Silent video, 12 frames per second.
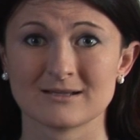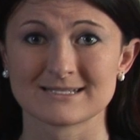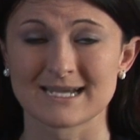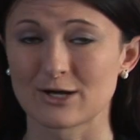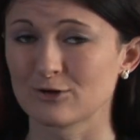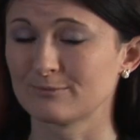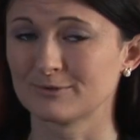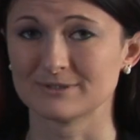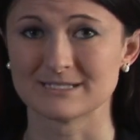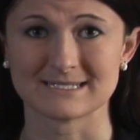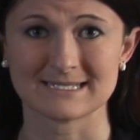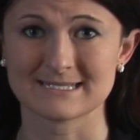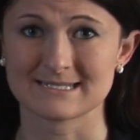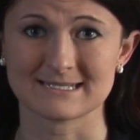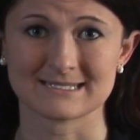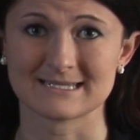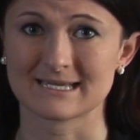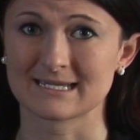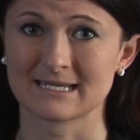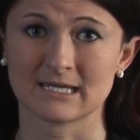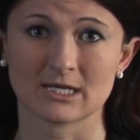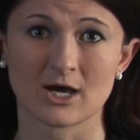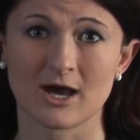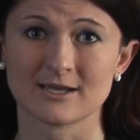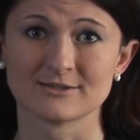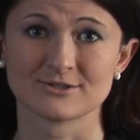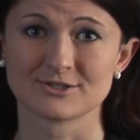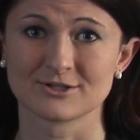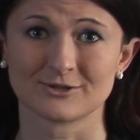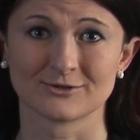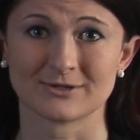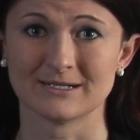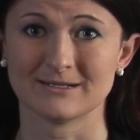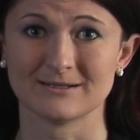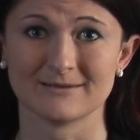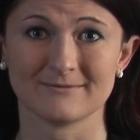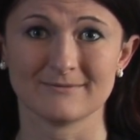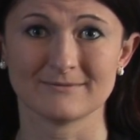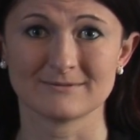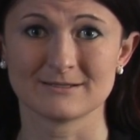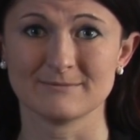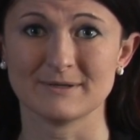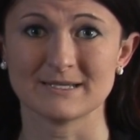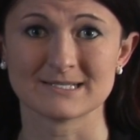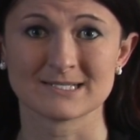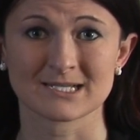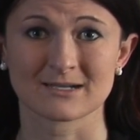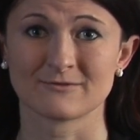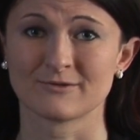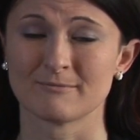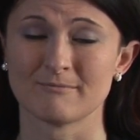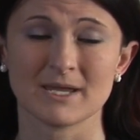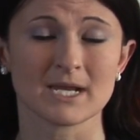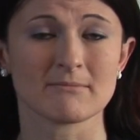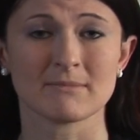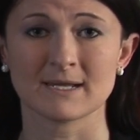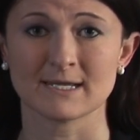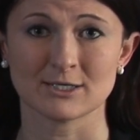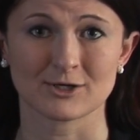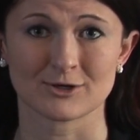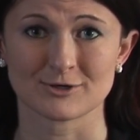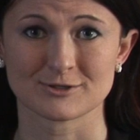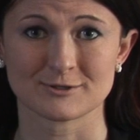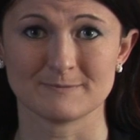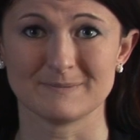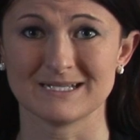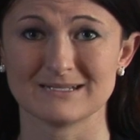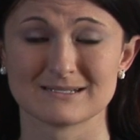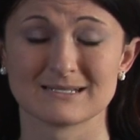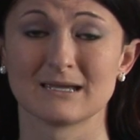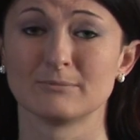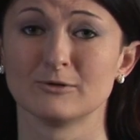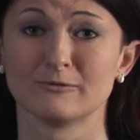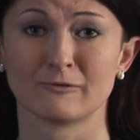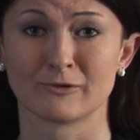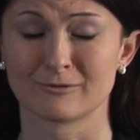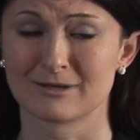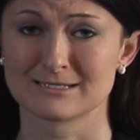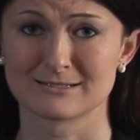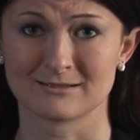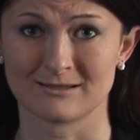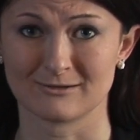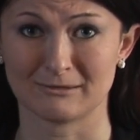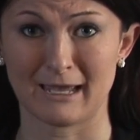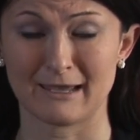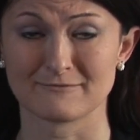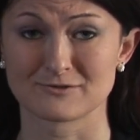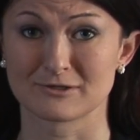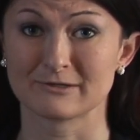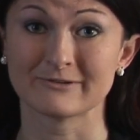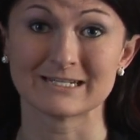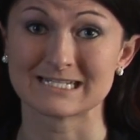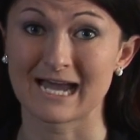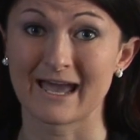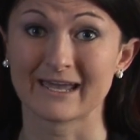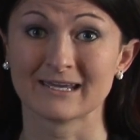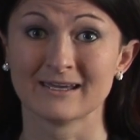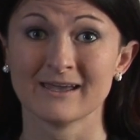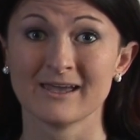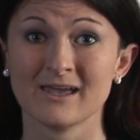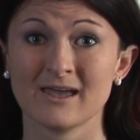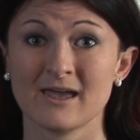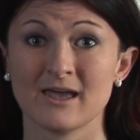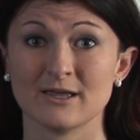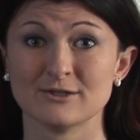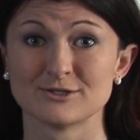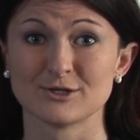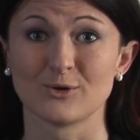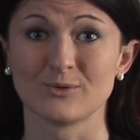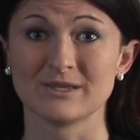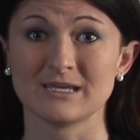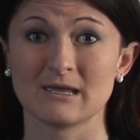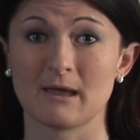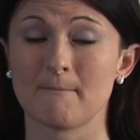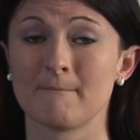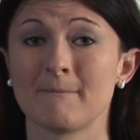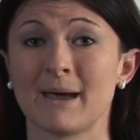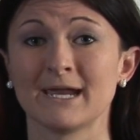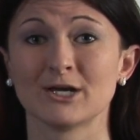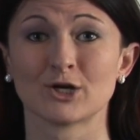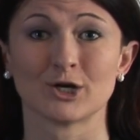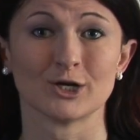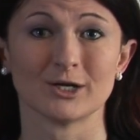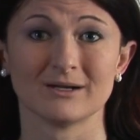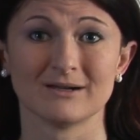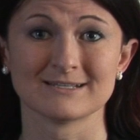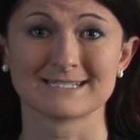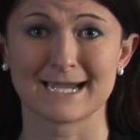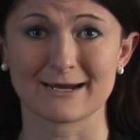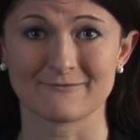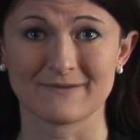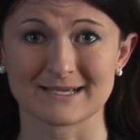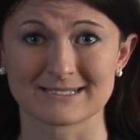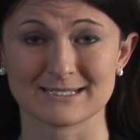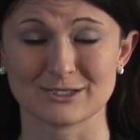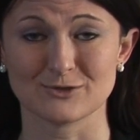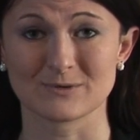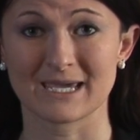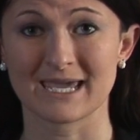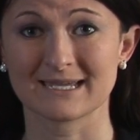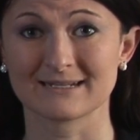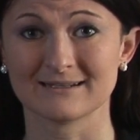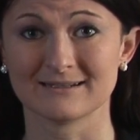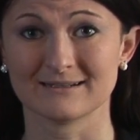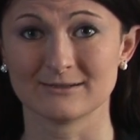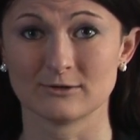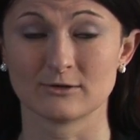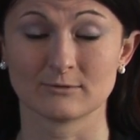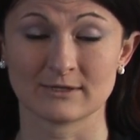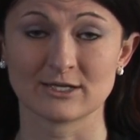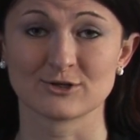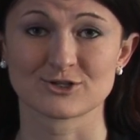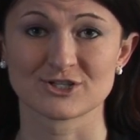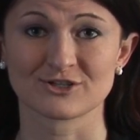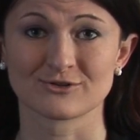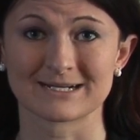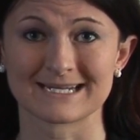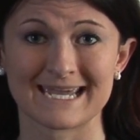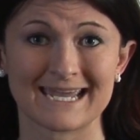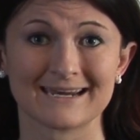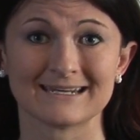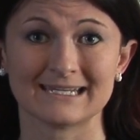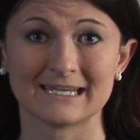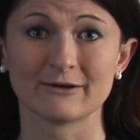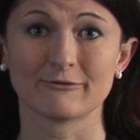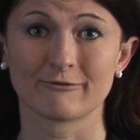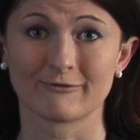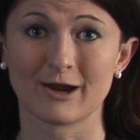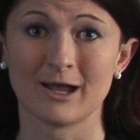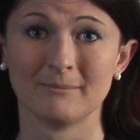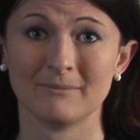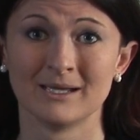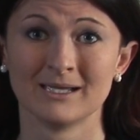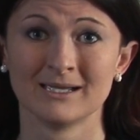terrible diseases that can cause children to be sick for many, many years, be disabled for the rest of their lives, or even die. And so the minor side effects that you can, that your children can get from